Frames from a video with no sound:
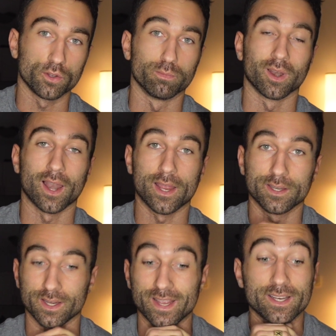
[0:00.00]
you
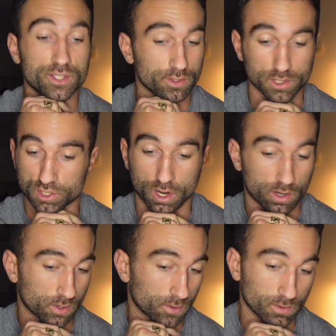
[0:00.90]
blend it into the
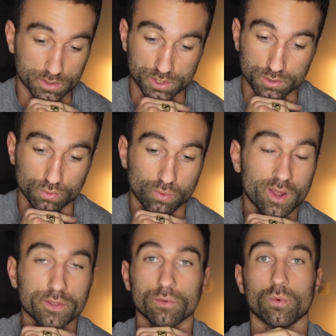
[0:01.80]
charcoal, you
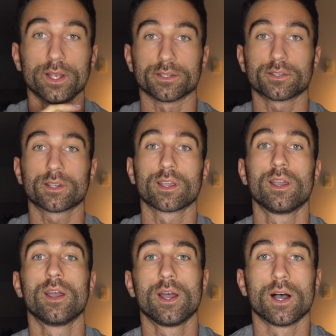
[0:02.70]
run the risk
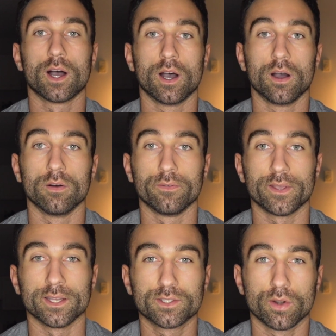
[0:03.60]
of
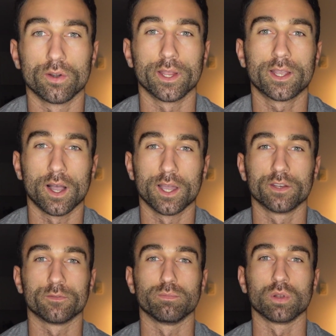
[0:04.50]
it turning kind of